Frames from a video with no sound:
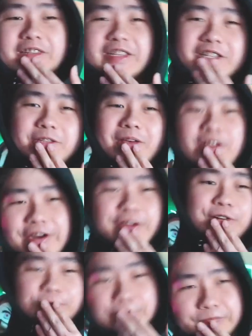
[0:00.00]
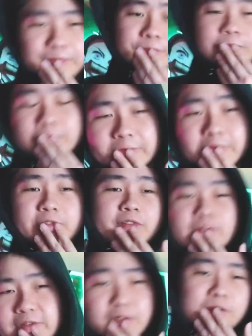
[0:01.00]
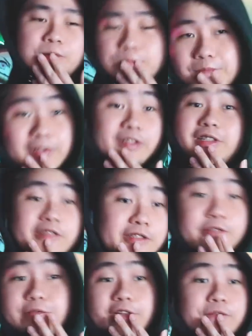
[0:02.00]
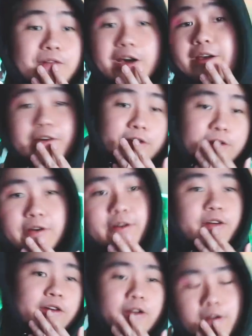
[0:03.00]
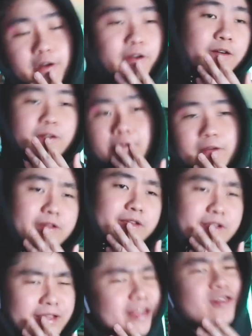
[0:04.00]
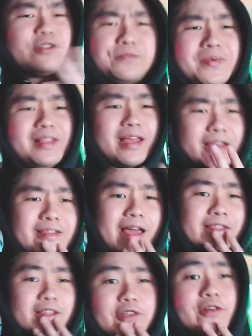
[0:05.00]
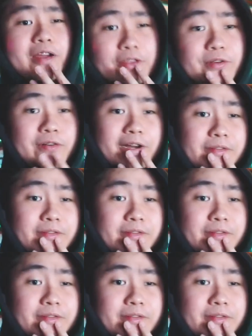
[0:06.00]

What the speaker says: It's just my choreo. But this is really fire. It can also be like a title track too,